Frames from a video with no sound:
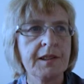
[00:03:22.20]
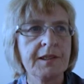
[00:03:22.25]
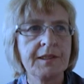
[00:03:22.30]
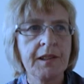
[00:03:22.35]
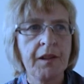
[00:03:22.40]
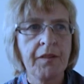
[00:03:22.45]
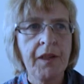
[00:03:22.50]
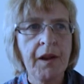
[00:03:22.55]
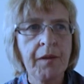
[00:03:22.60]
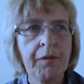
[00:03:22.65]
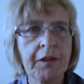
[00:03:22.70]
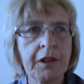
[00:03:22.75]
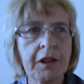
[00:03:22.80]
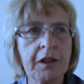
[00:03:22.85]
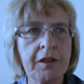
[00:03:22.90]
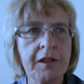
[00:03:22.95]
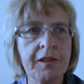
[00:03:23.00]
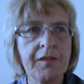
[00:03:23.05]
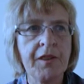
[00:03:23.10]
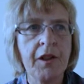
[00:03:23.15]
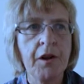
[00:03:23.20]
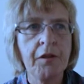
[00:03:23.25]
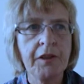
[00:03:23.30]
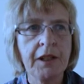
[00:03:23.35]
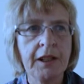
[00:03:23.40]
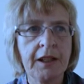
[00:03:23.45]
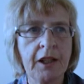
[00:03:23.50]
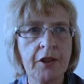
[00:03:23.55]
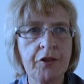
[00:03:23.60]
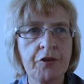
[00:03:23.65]
South Africa is the
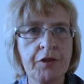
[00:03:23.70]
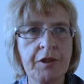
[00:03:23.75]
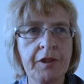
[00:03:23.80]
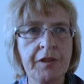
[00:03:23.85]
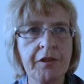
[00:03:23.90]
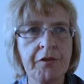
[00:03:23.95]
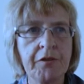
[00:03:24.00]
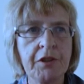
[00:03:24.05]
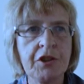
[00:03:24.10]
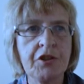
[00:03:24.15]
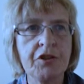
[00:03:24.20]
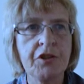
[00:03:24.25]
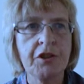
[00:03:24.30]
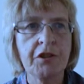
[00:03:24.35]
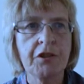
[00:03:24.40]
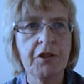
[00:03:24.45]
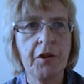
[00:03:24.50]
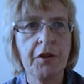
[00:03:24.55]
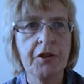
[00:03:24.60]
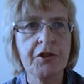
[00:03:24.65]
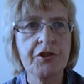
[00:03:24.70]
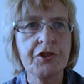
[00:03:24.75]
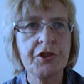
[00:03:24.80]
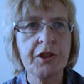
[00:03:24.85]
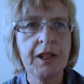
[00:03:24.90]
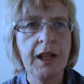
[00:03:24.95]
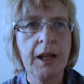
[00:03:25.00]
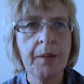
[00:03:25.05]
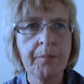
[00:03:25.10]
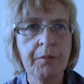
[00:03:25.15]
only country in the region growing
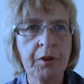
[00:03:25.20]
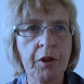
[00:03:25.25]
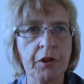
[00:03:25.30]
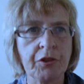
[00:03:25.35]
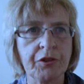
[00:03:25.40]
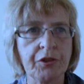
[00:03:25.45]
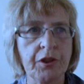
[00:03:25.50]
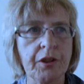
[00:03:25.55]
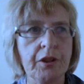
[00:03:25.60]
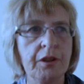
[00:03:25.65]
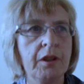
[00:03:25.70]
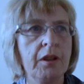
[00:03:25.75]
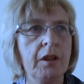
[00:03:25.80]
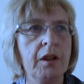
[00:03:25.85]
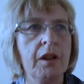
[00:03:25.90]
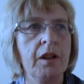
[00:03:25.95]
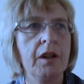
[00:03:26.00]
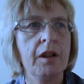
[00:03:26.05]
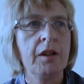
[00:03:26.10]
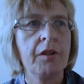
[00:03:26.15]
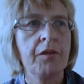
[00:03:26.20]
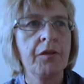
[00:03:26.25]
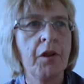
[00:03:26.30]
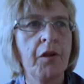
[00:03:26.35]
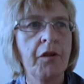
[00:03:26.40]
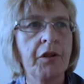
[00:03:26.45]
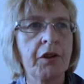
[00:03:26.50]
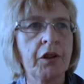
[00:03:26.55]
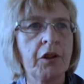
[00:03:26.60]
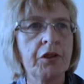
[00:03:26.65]
GM cotton,
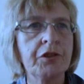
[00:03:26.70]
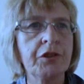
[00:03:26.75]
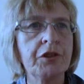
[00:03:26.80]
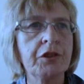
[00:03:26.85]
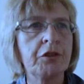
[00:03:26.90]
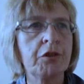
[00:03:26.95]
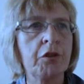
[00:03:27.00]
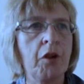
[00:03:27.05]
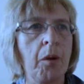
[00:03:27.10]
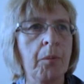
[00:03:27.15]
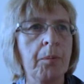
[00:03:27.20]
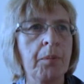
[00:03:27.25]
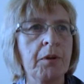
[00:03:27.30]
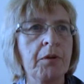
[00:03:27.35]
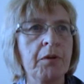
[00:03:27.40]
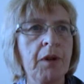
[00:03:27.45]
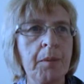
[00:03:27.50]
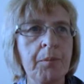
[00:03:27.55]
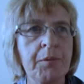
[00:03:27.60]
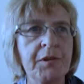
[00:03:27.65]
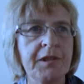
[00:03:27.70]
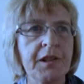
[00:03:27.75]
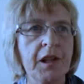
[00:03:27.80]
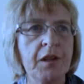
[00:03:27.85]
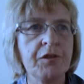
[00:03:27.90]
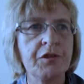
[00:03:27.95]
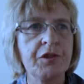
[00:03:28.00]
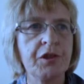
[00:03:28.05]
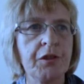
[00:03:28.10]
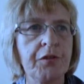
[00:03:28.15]
though the cotton crop
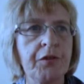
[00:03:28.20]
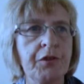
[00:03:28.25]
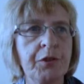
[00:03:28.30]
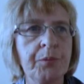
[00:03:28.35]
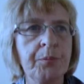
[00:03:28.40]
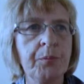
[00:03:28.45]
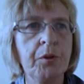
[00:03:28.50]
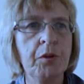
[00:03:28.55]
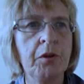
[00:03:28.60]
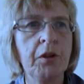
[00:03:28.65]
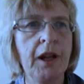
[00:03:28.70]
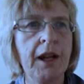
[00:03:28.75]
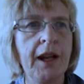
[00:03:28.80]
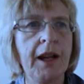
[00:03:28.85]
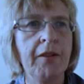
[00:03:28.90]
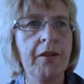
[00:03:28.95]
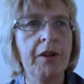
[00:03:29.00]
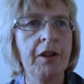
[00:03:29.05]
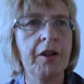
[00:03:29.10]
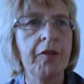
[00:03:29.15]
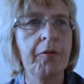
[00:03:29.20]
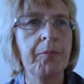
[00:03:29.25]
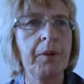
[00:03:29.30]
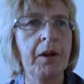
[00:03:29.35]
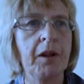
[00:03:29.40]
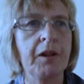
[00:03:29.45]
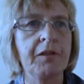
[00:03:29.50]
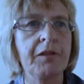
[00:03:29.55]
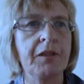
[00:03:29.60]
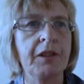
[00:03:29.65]
represents a small area of
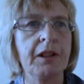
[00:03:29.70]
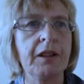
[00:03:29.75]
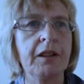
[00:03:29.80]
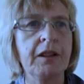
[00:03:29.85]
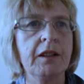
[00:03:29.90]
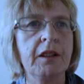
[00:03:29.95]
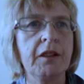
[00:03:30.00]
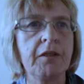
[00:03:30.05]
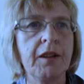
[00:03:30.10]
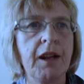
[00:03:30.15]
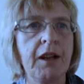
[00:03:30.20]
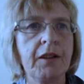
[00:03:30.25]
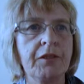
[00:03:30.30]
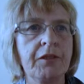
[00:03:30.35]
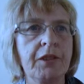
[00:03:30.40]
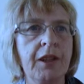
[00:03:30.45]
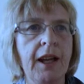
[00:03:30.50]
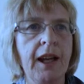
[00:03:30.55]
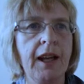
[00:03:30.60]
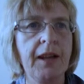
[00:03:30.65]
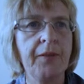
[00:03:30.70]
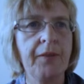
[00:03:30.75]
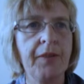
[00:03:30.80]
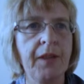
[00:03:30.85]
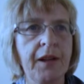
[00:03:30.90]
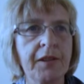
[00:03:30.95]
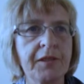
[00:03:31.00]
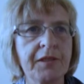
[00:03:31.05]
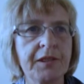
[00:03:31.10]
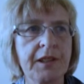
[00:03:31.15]
planting, around
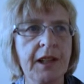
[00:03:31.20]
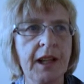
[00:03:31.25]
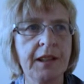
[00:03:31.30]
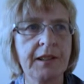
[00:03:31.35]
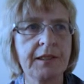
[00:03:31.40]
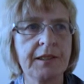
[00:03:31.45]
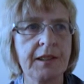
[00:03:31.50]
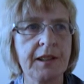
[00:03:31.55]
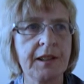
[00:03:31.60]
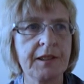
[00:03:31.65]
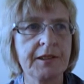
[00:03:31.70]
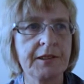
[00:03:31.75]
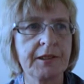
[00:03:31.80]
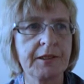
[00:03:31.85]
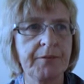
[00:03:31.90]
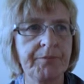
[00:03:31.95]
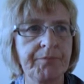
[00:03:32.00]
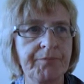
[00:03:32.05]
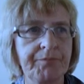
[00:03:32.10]
8,000 hectares.